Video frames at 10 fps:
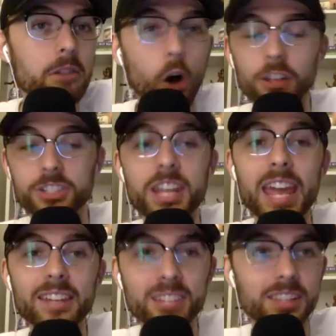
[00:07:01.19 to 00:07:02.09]
Austin
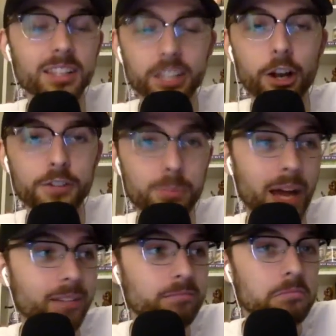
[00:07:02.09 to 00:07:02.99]
Hays hitting the leadoff spot.